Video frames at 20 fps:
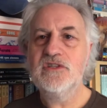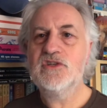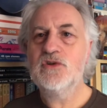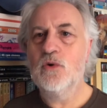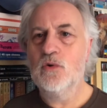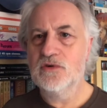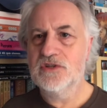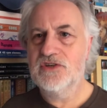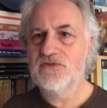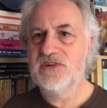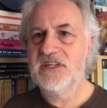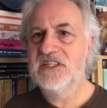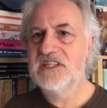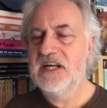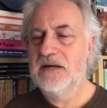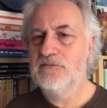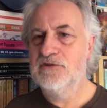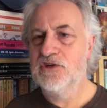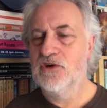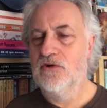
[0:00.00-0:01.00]
sorcery
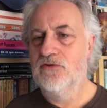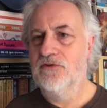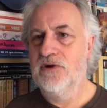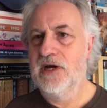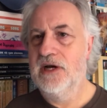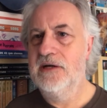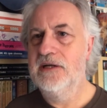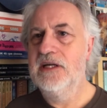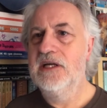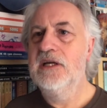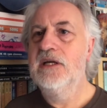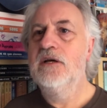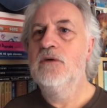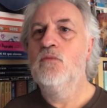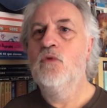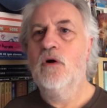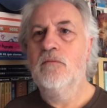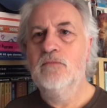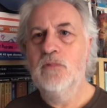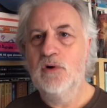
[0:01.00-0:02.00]
subgenre,
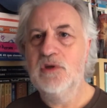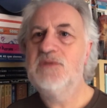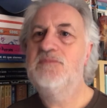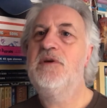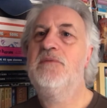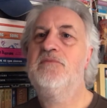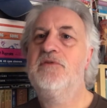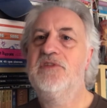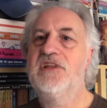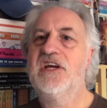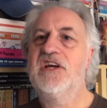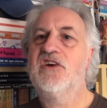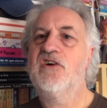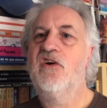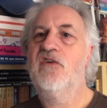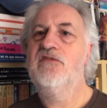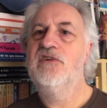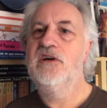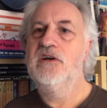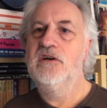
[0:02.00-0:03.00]
what most people think
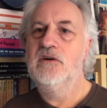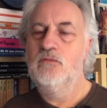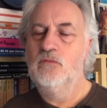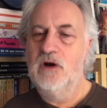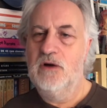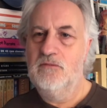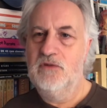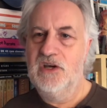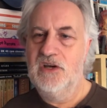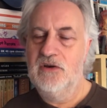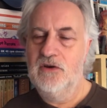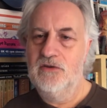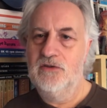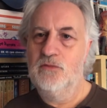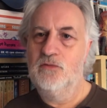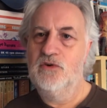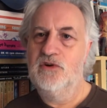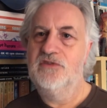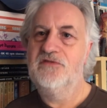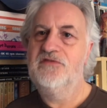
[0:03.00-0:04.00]
of when we hear the
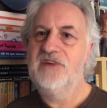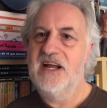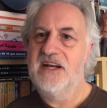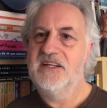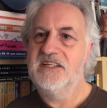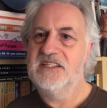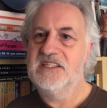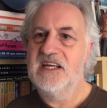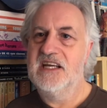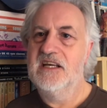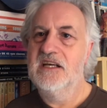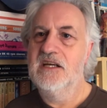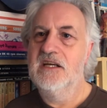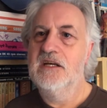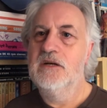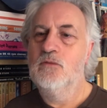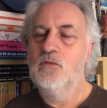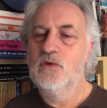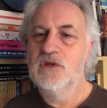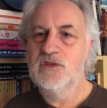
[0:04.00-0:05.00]
word fantasy,
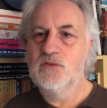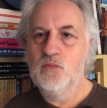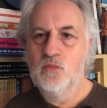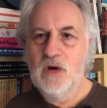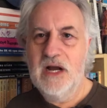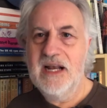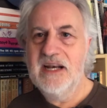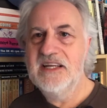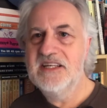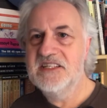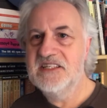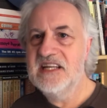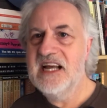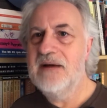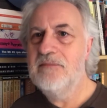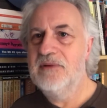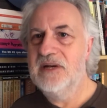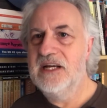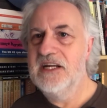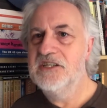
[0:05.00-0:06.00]
was well
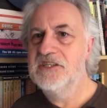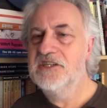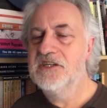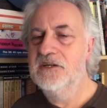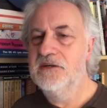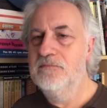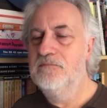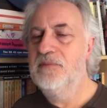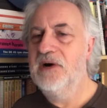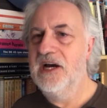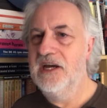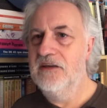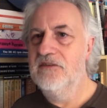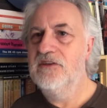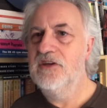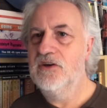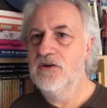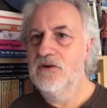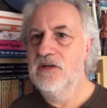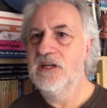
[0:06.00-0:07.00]
established by
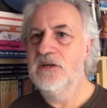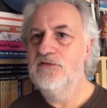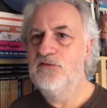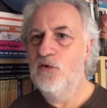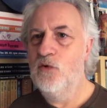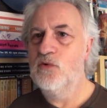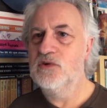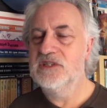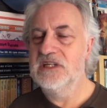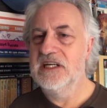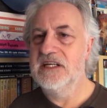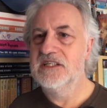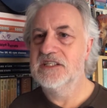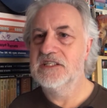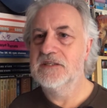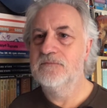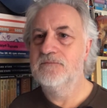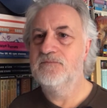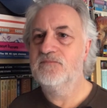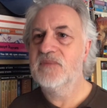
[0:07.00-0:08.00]
the early 40s.
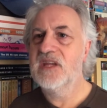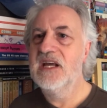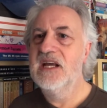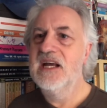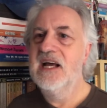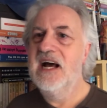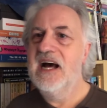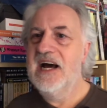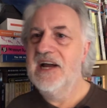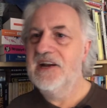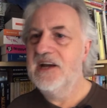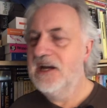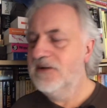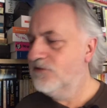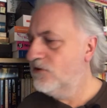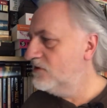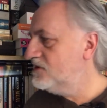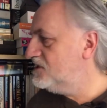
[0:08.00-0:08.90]
And I've got